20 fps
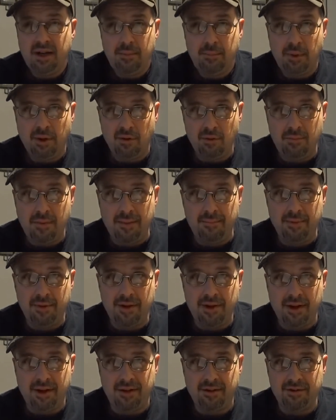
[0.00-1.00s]
But remember
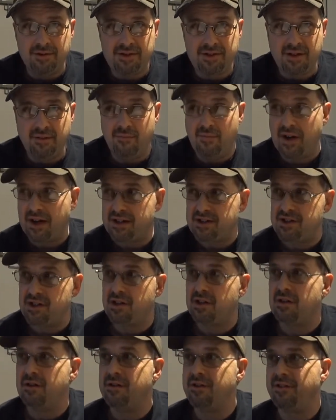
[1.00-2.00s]
that there's convection
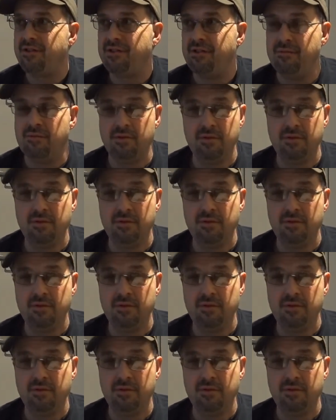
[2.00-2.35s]
currents in